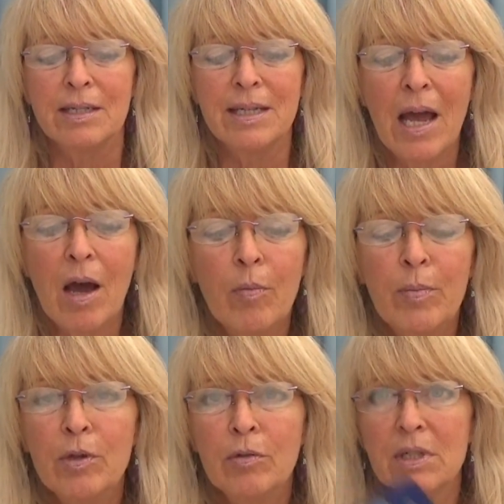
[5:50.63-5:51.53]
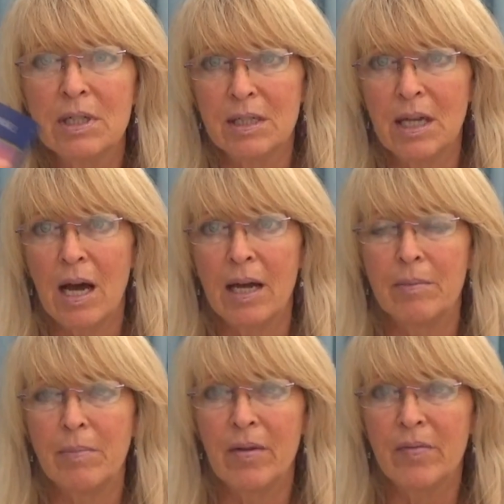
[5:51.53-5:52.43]
to help you decide
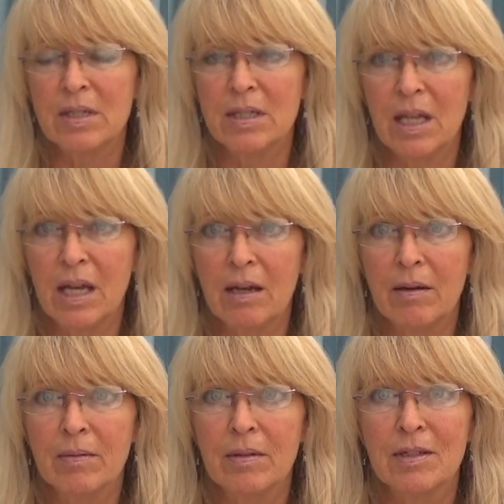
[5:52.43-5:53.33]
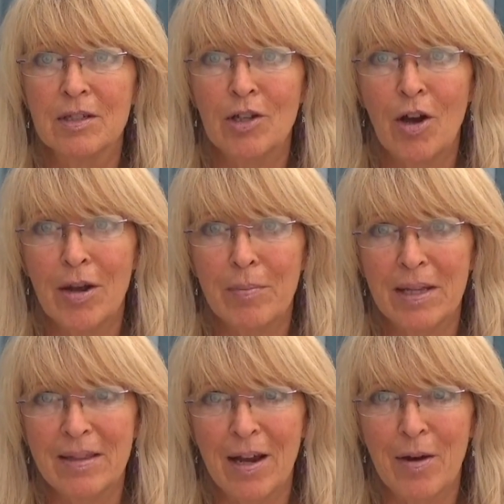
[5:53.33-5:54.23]
about this thing. Sorry
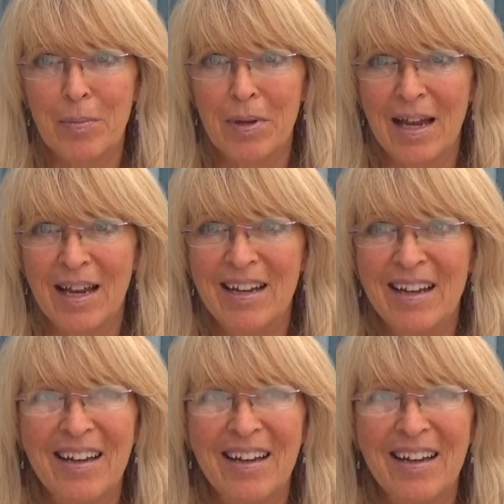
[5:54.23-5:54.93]
about the airplane.